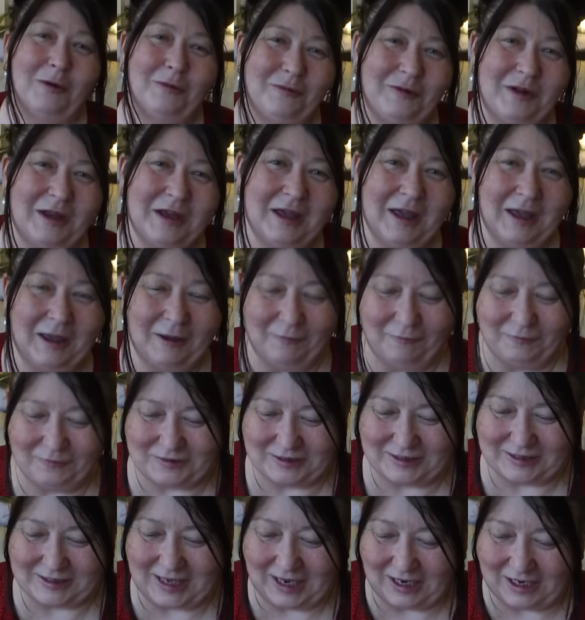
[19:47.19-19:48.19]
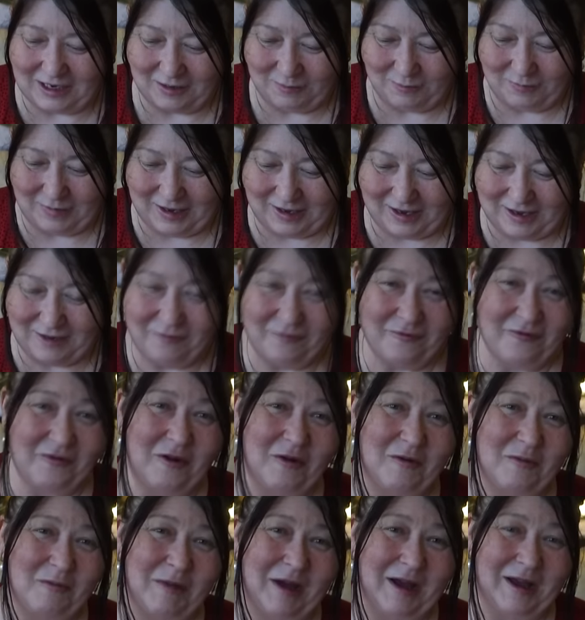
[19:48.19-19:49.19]
a lovely gift sent to me
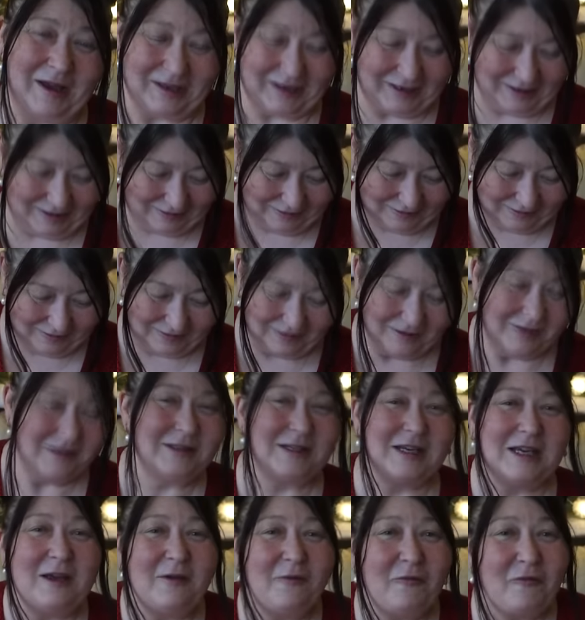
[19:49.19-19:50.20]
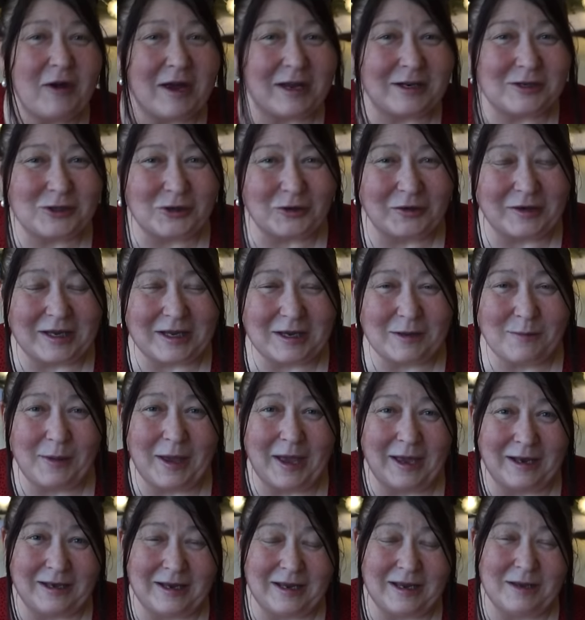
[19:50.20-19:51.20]
from my dear friend on here,
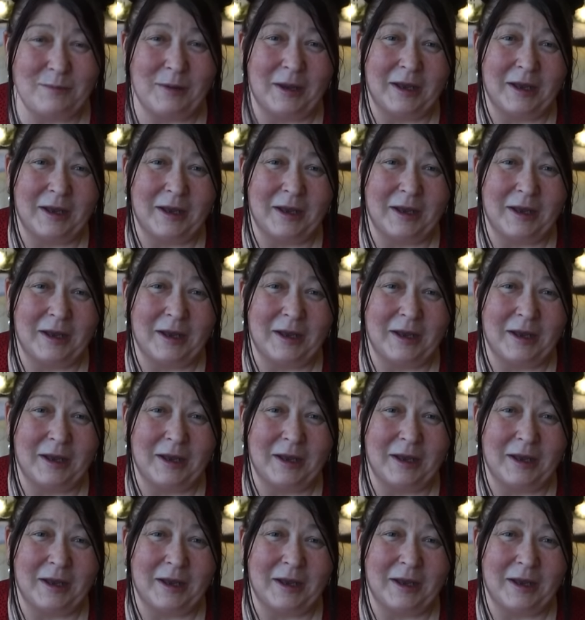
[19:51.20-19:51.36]
Penny.